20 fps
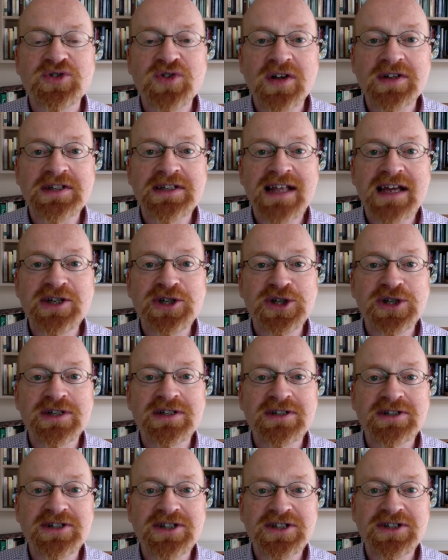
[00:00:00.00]

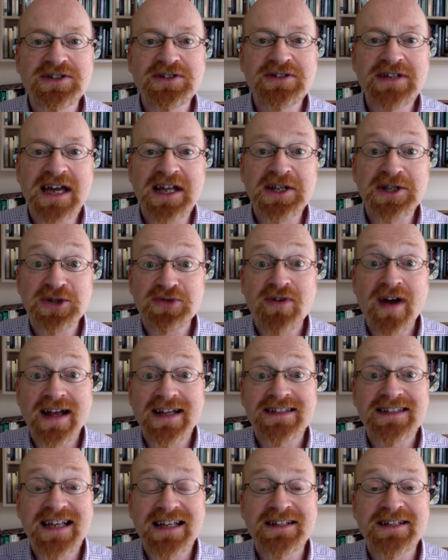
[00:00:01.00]
translation to get a
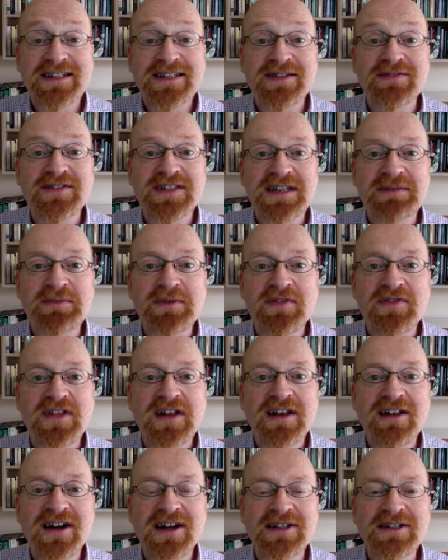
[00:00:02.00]
direct sense of some of the
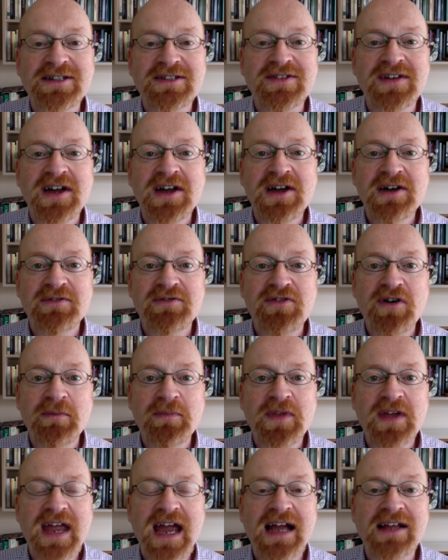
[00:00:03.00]
lines
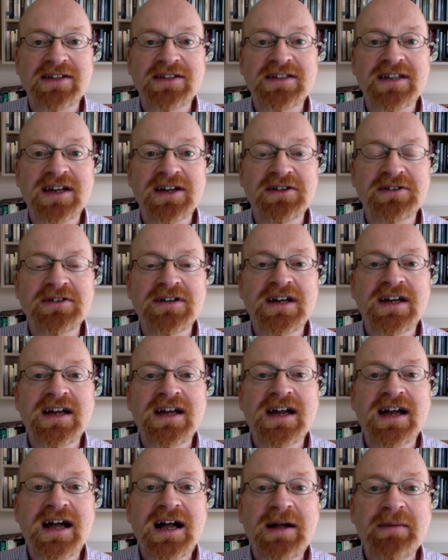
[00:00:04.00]
from the canto.
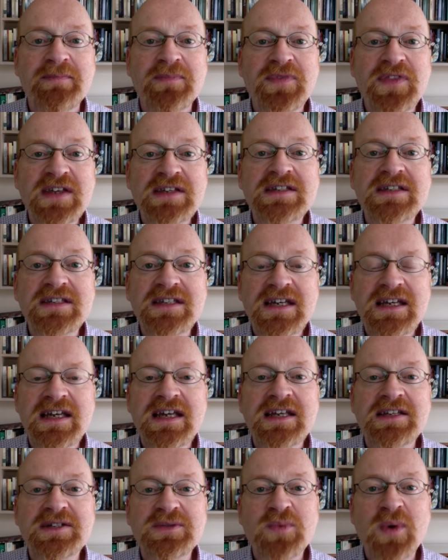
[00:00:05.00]
Um, this
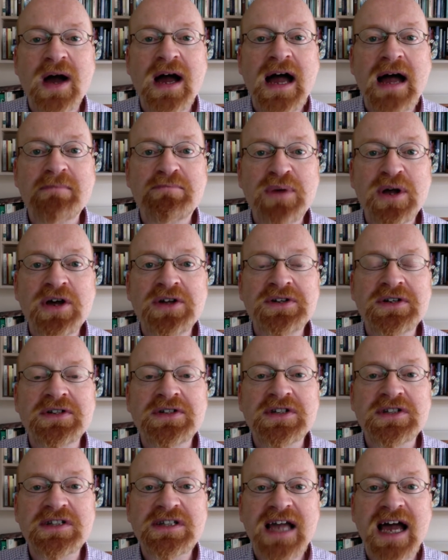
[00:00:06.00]
is where
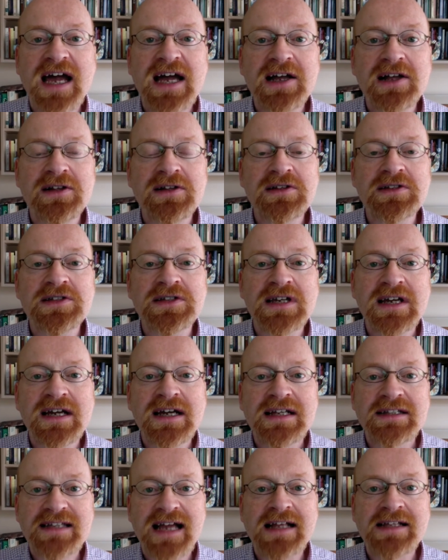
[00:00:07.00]
Bernard tells
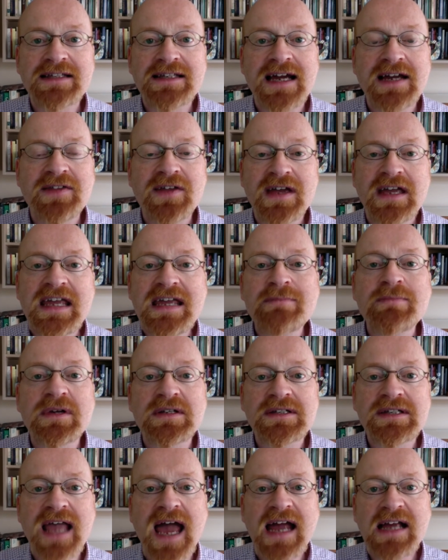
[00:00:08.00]
Dante that he
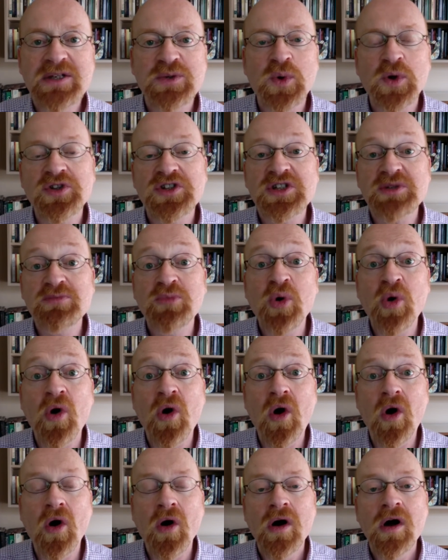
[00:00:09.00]
must gaze once
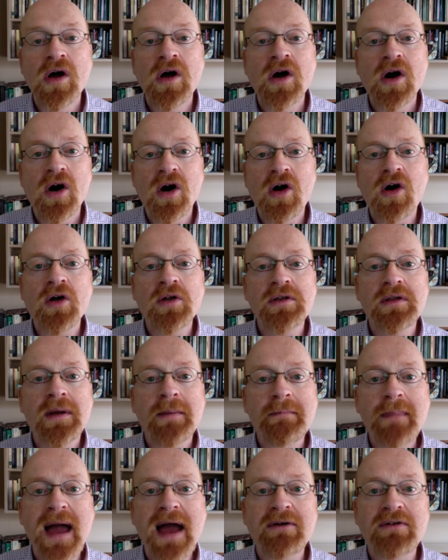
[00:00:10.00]
more on
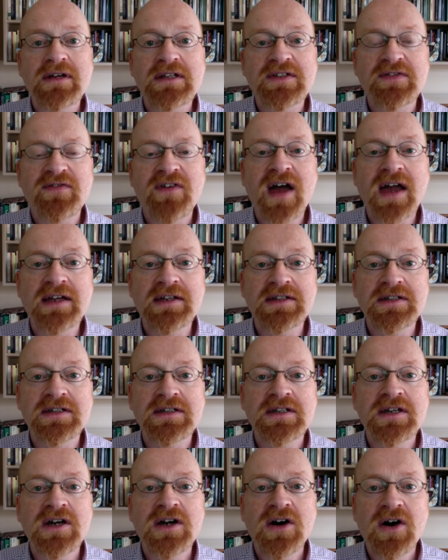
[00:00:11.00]
Mary's
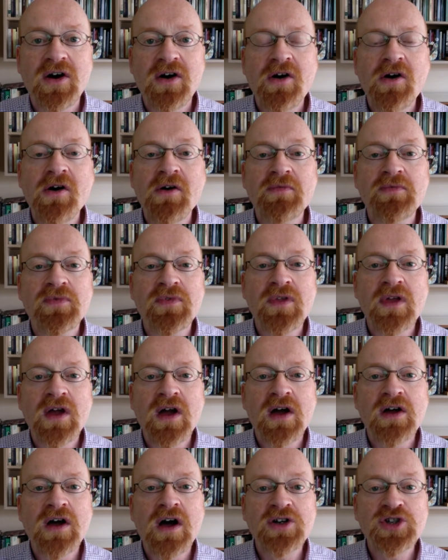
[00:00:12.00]
face, on
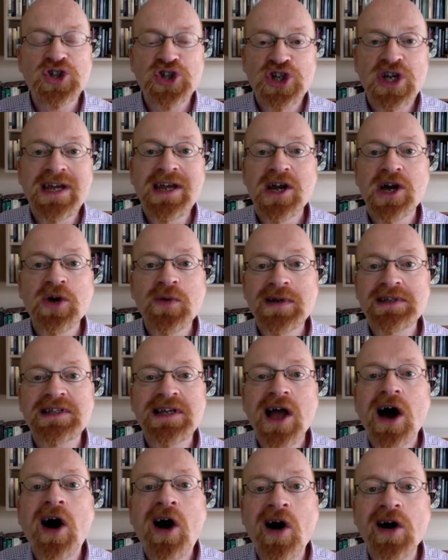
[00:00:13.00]
she who is
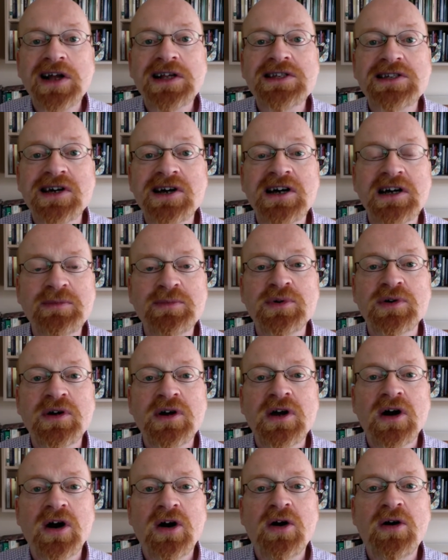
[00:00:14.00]
the archetype
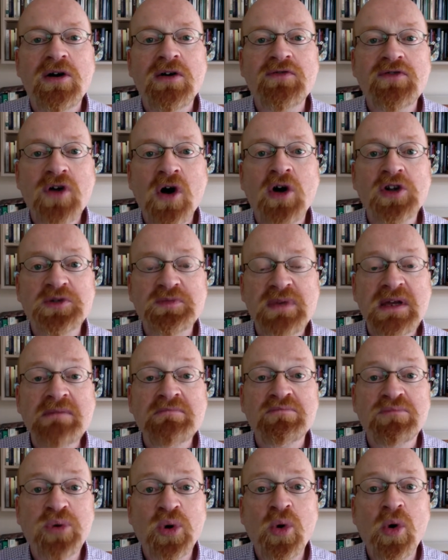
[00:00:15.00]
of God
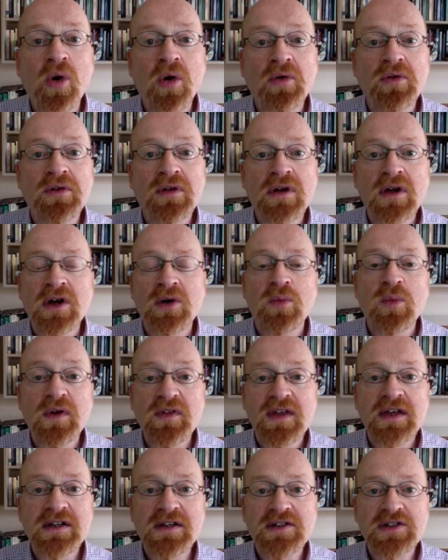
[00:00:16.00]
being born
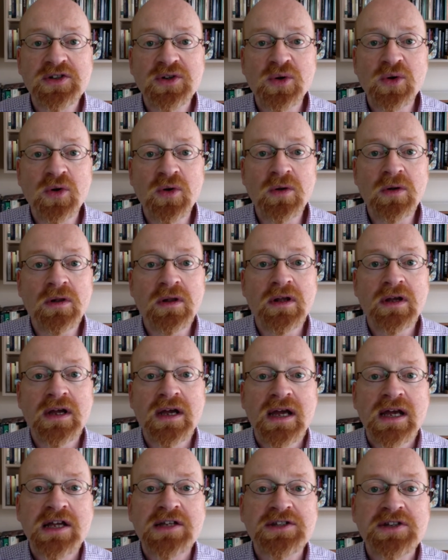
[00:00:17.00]
within us all,
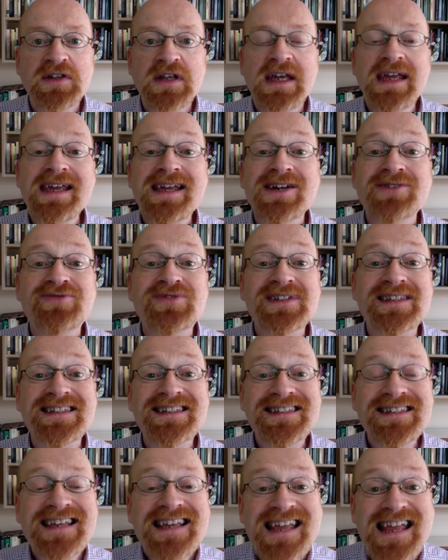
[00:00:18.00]
so that he can
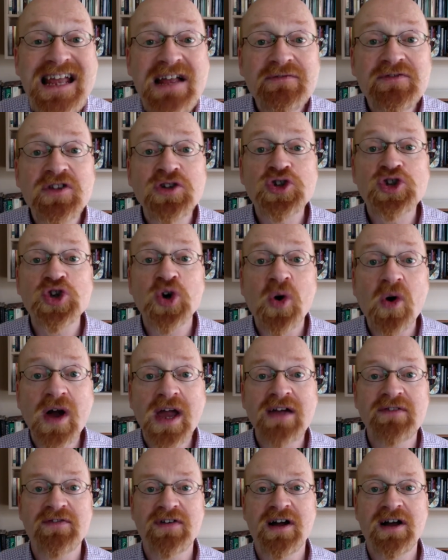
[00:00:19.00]
receive the
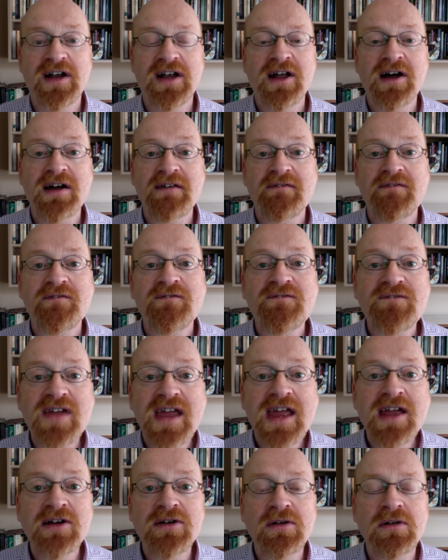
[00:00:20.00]
joy of her life,
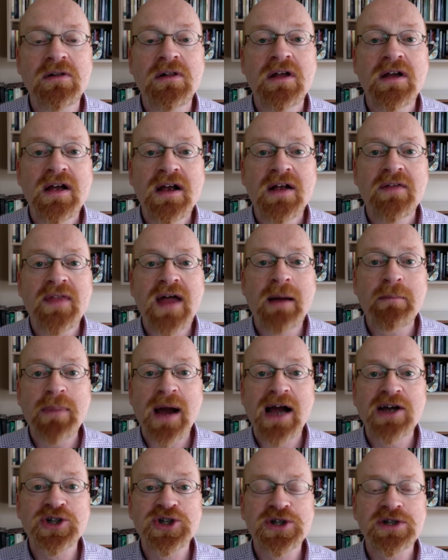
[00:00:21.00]
feel that
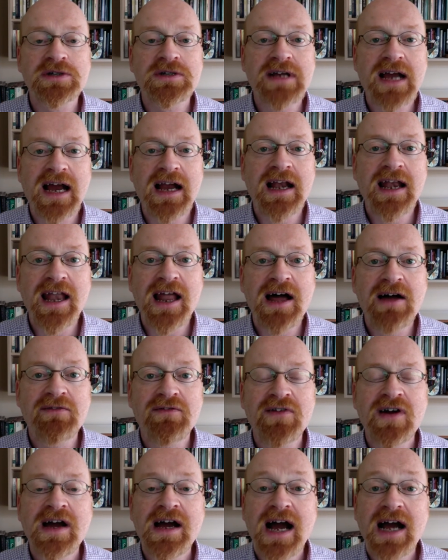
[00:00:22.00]
passion and
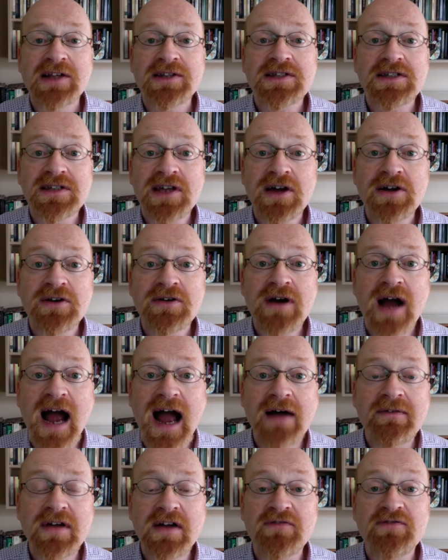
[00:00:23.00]
love, and so
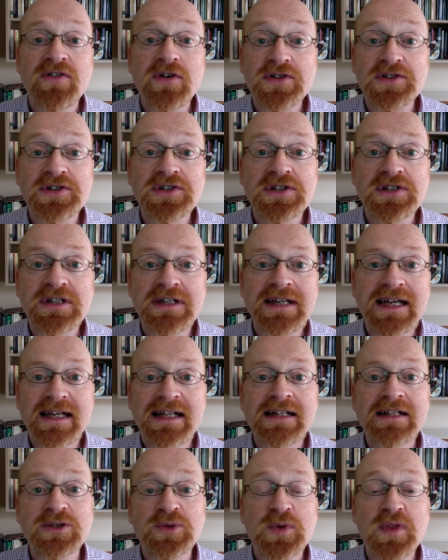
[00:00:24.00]
have it fostered and
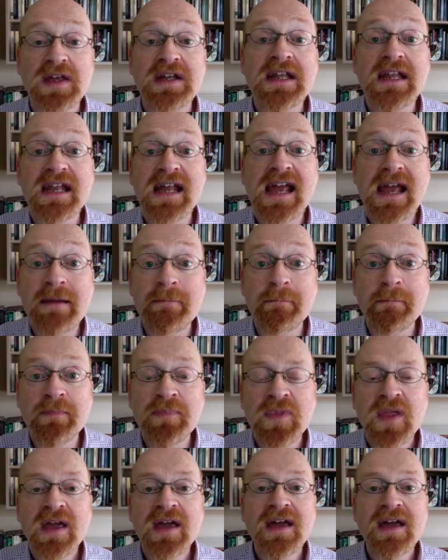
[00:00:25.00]
kindled within him